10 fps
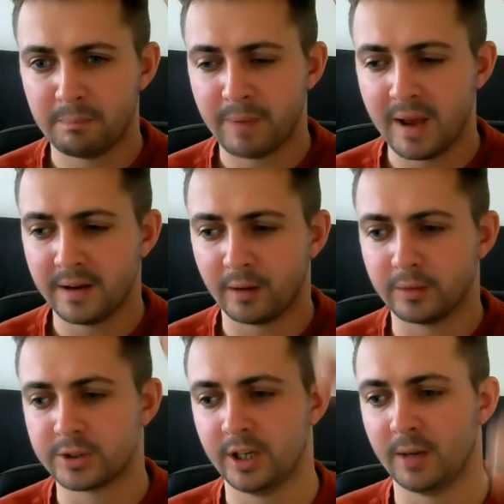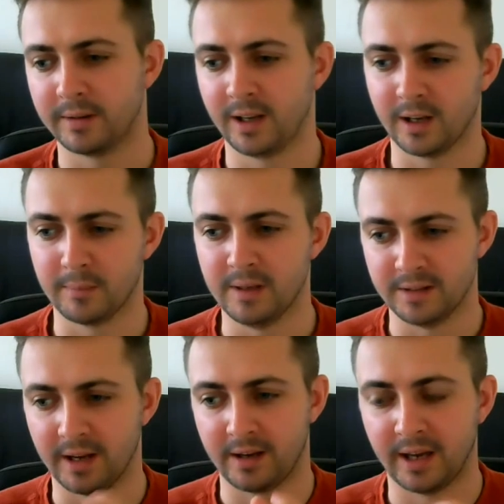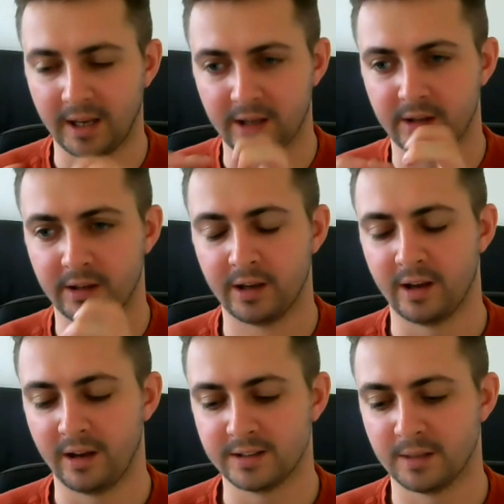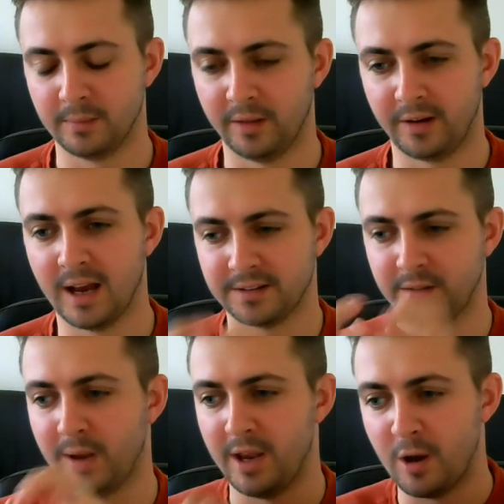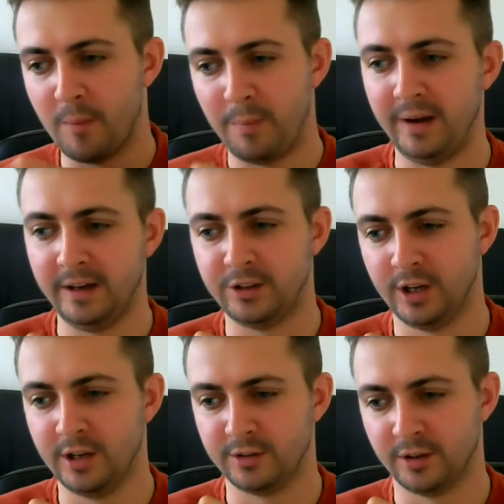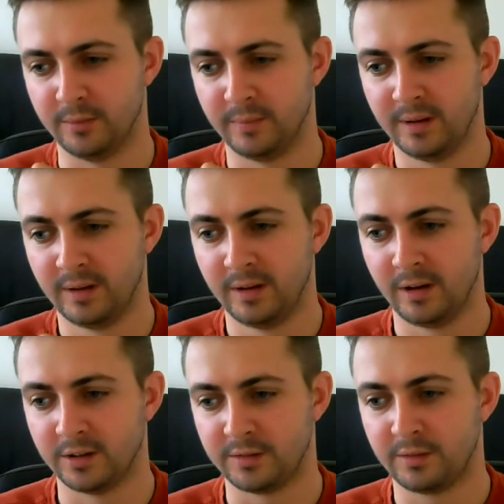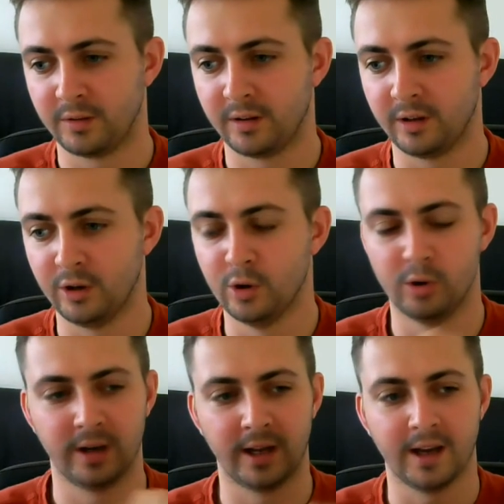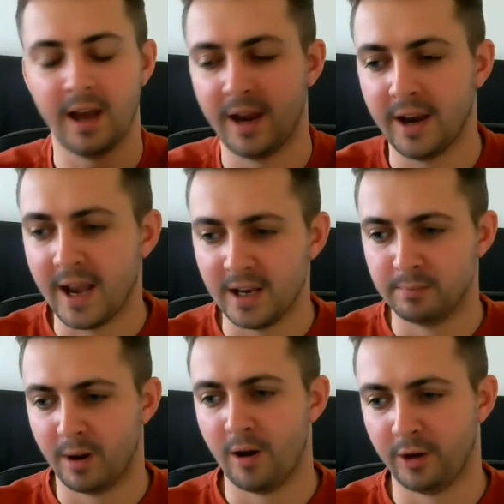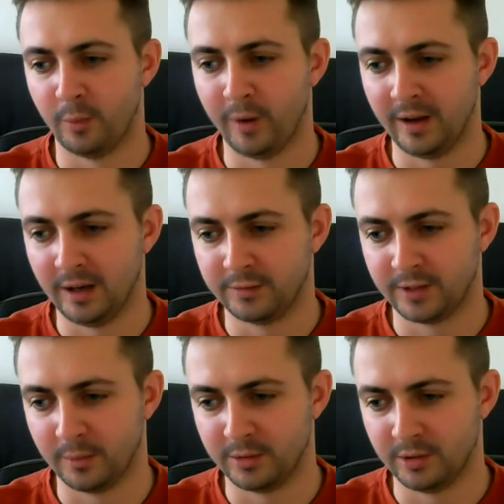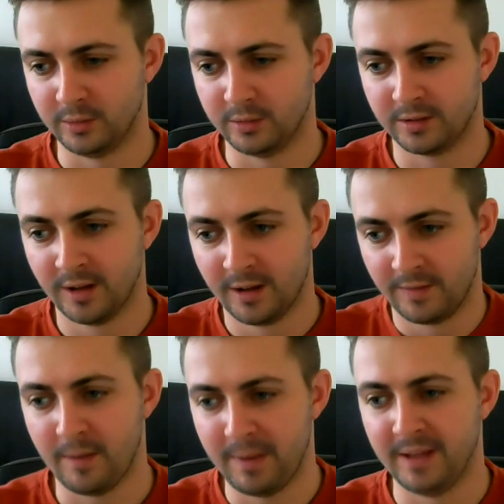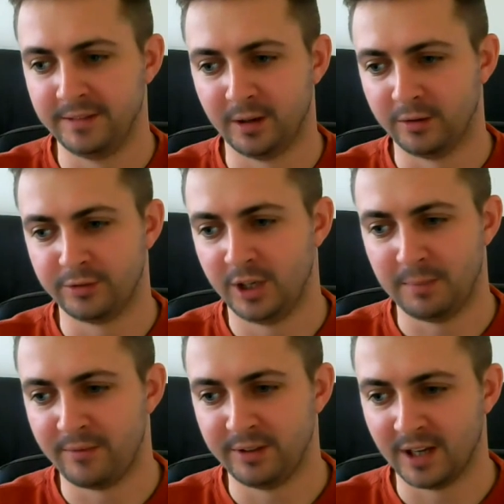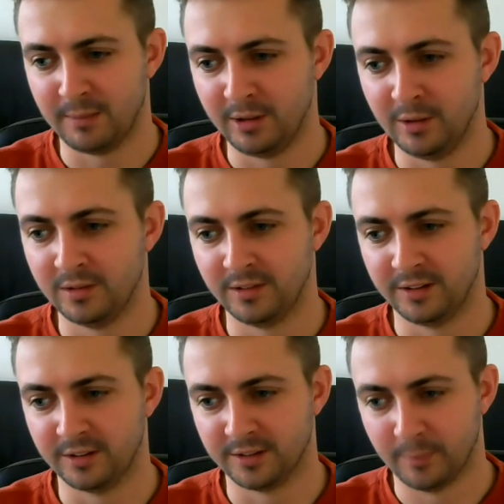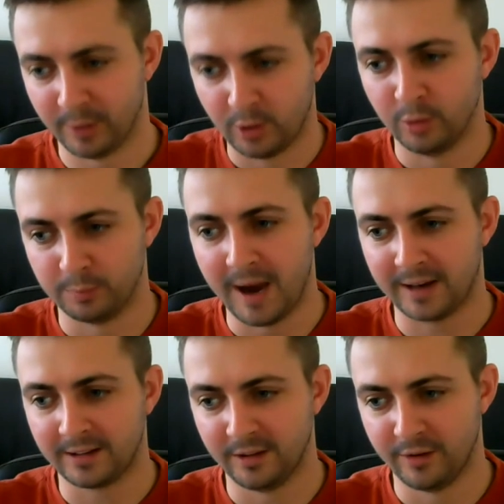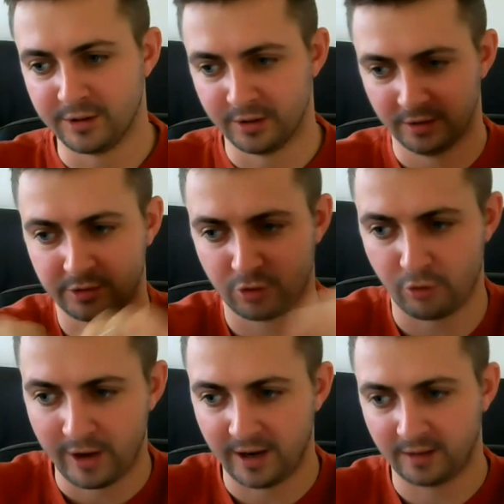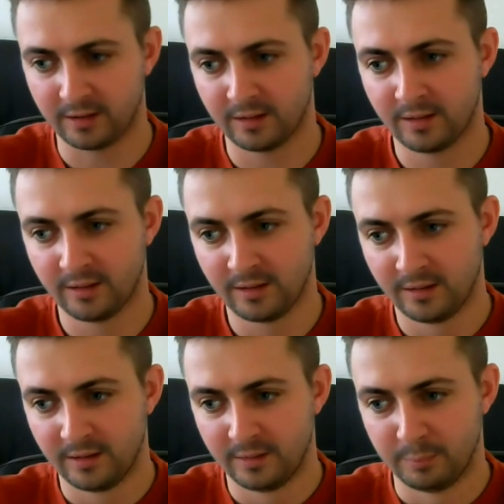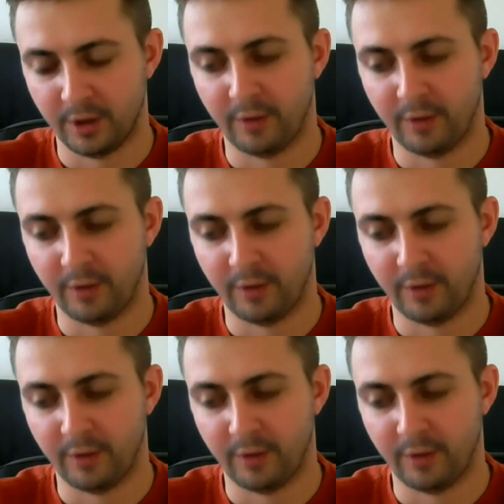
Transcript: bend out of shape, I take it means like example of the glasses where you completely change them, because like an iron bar that a weightlifter would use, that bends out of shape every time he uses it, doesn't it? But it goes back to the original straight. But